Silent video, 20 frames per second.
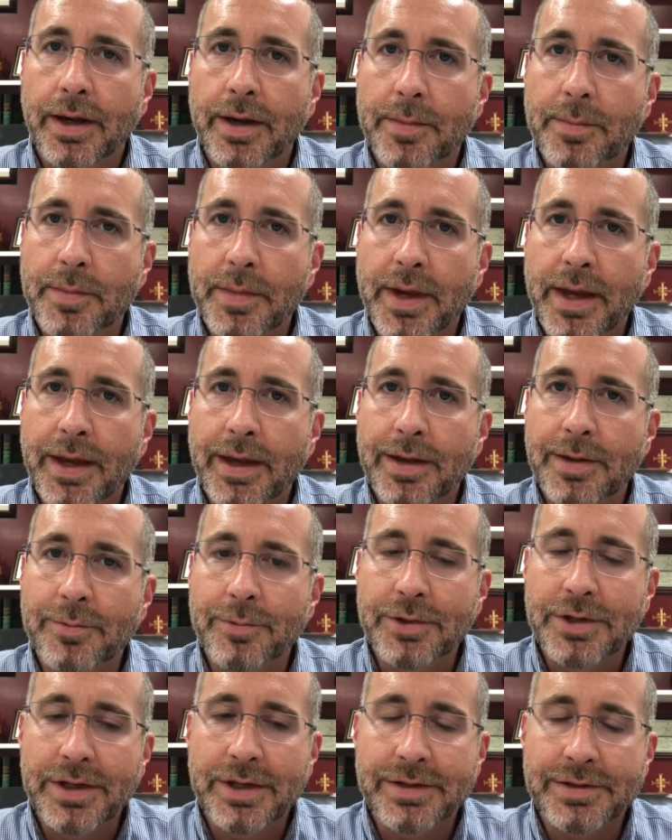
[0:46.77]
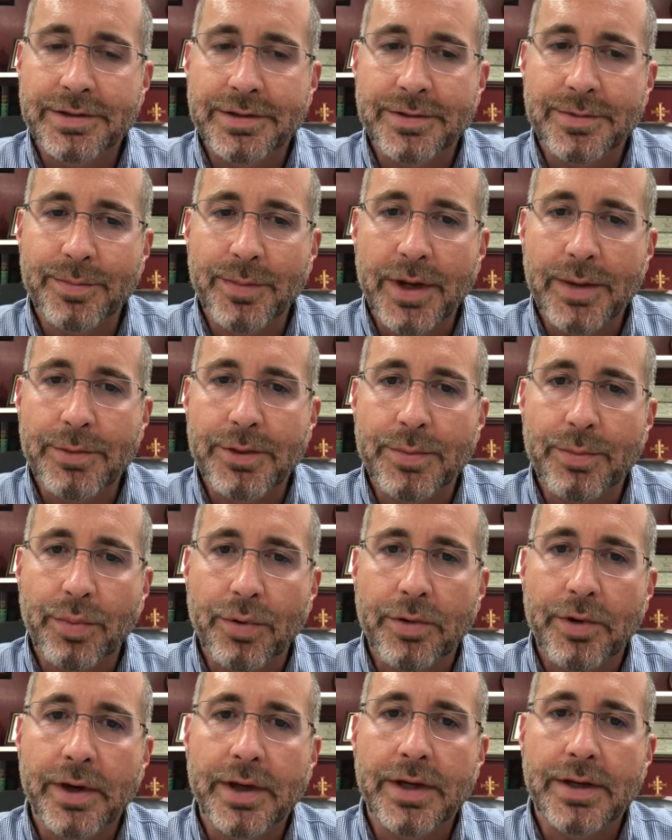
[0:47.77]
and we need to maybe
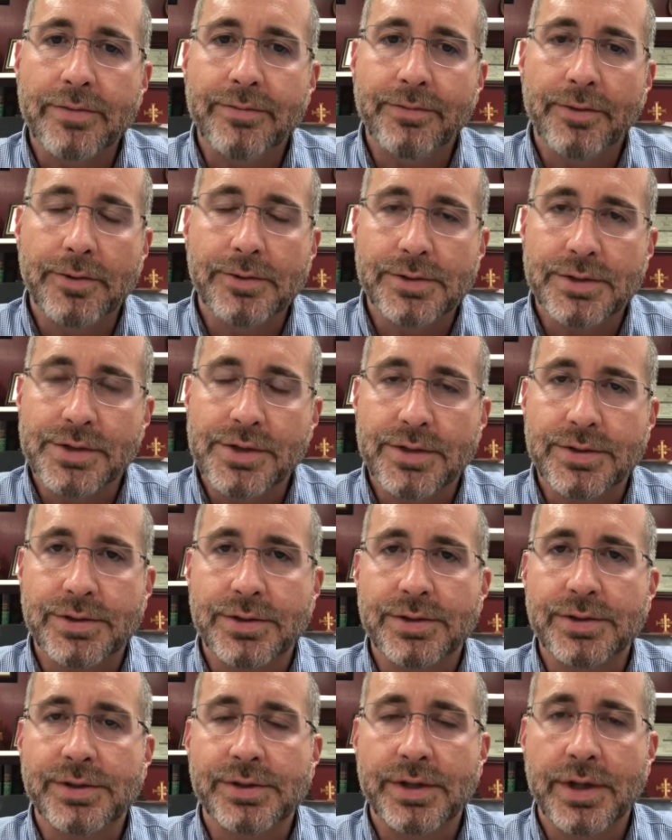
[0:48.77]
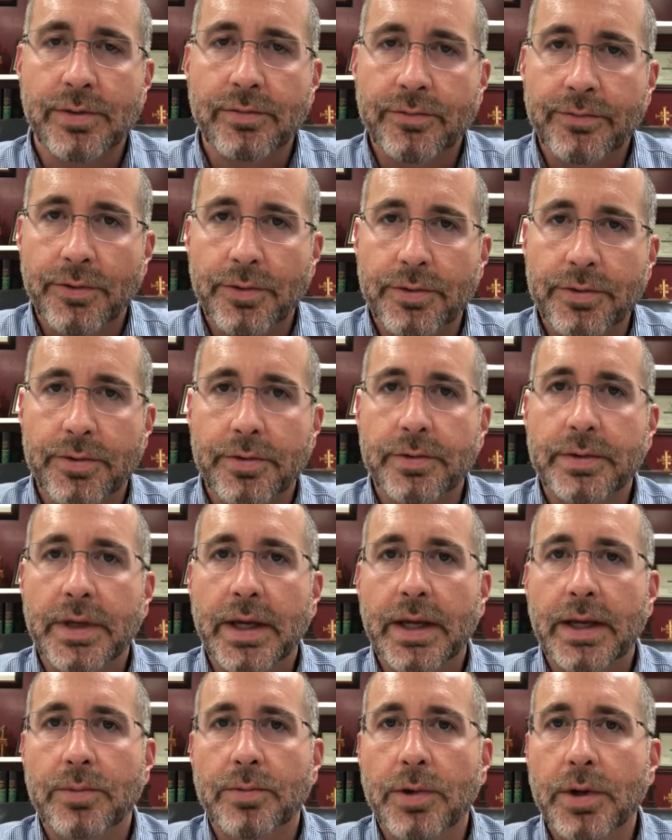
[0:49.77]
pray folks just a step further.
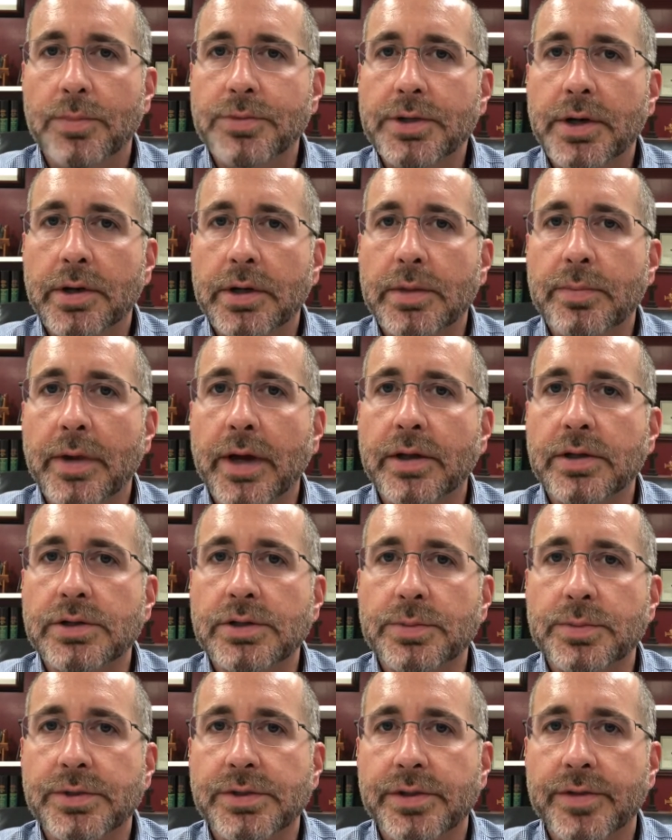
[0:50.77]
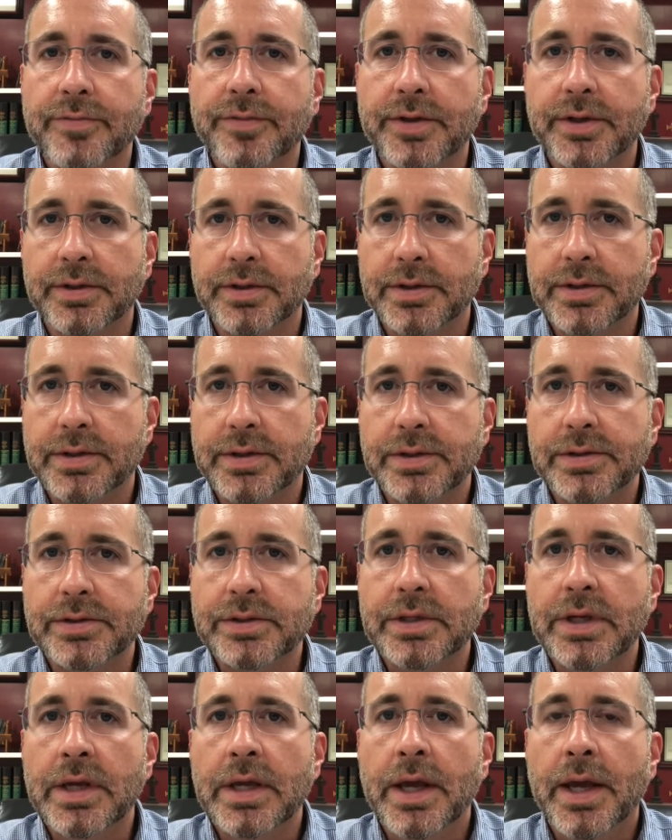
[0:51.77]
And what I'm talking about is specifically this.
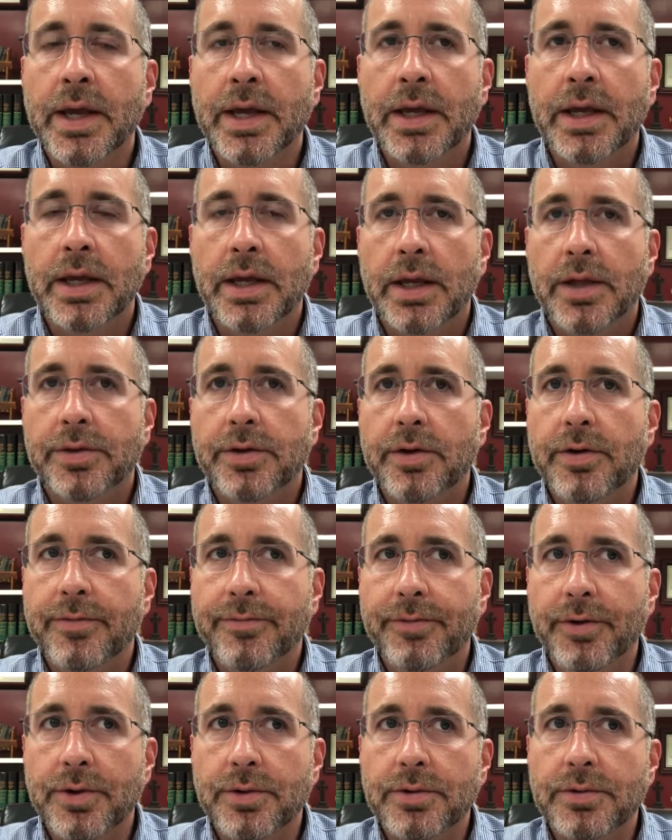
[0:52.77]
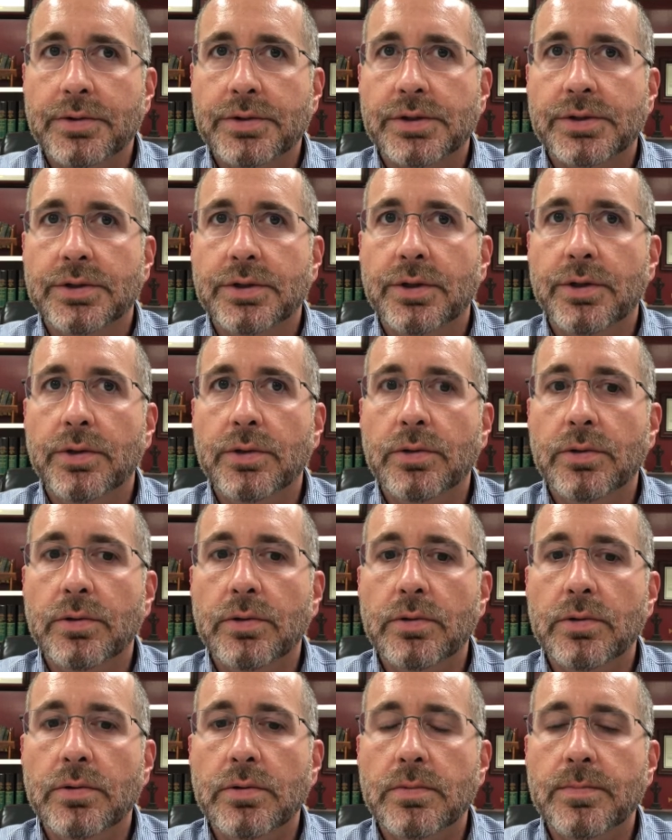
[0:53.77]
There are folks
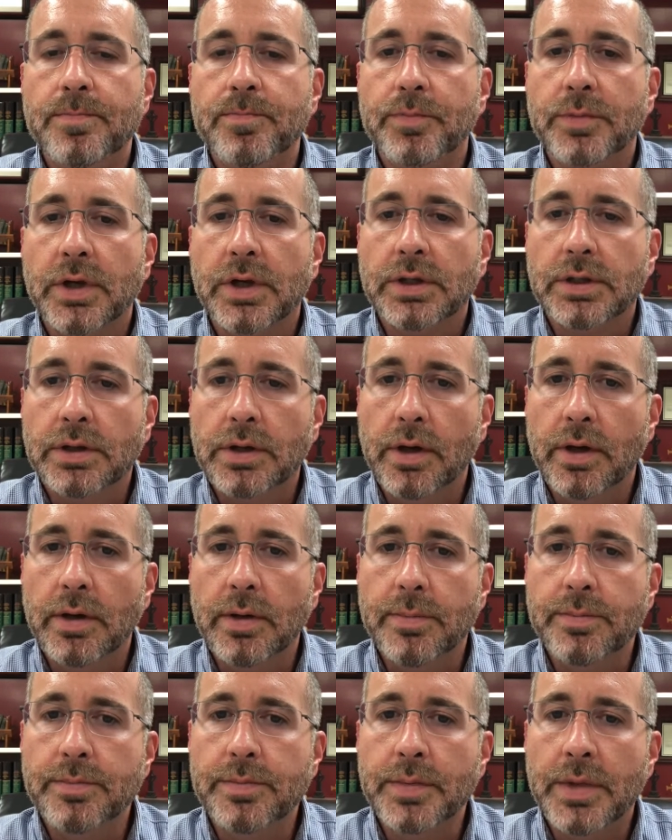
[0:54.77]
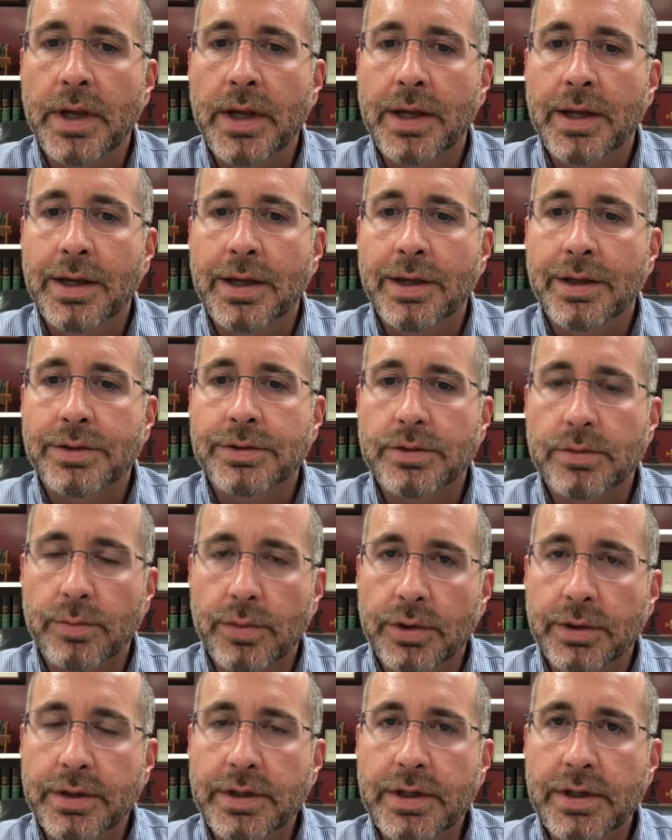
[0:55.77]
who come to
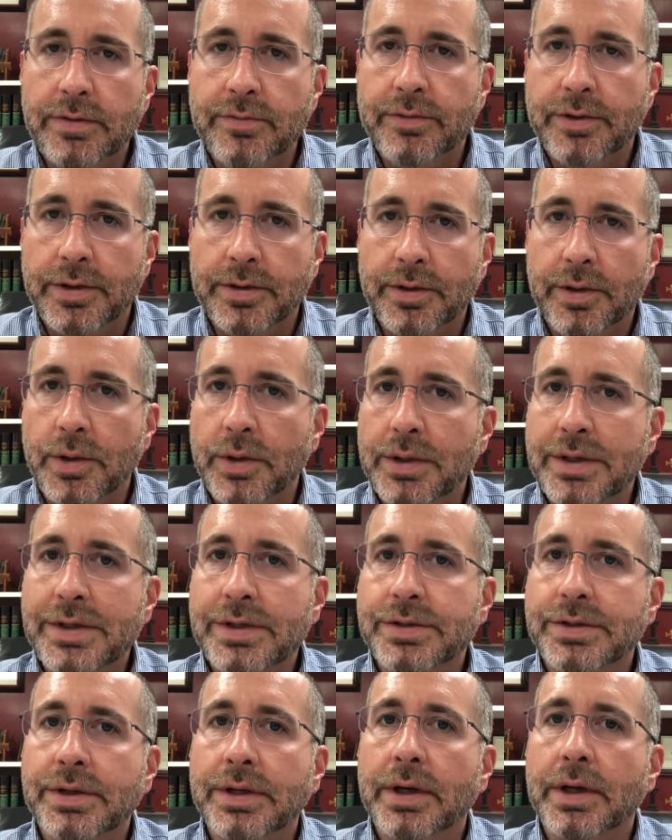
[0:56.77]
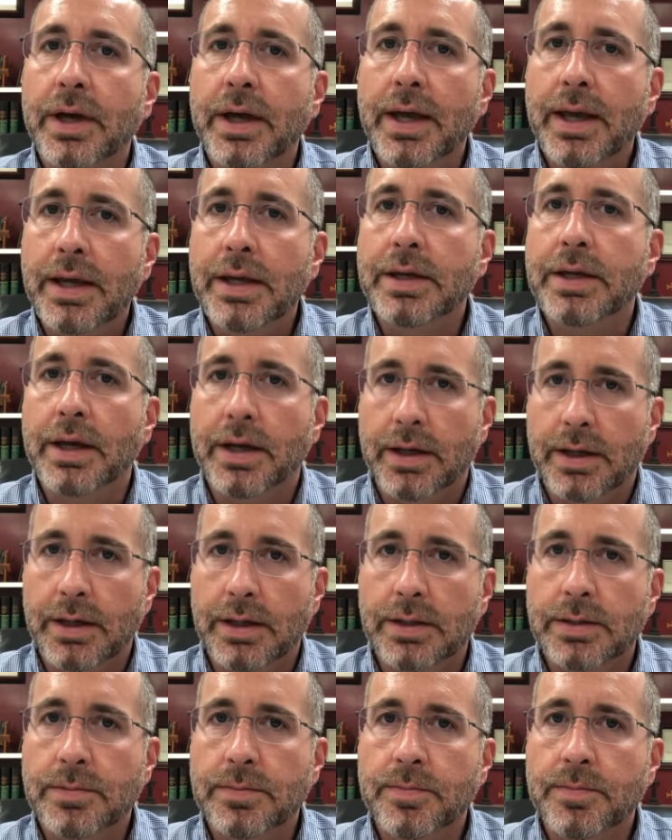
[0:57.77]
believe that there is a God,